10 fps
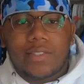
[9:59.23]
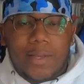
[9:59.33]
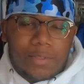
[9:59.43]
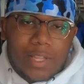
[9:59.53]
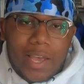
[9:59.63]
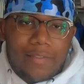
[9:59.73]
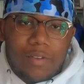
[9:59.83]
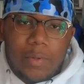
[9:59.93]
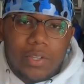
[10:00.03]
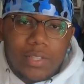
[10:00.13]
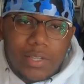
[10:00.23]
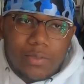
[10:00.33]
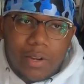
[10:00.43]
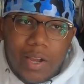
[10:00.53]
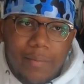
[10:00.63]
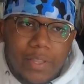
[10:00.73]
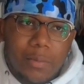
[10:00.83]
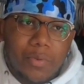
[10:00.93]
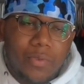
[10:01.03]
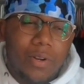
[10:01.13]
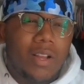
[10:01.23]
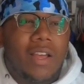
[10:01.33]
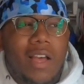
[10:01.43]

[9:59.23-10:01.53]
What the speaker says: steps they have in the middle of Times Square. I've been there before.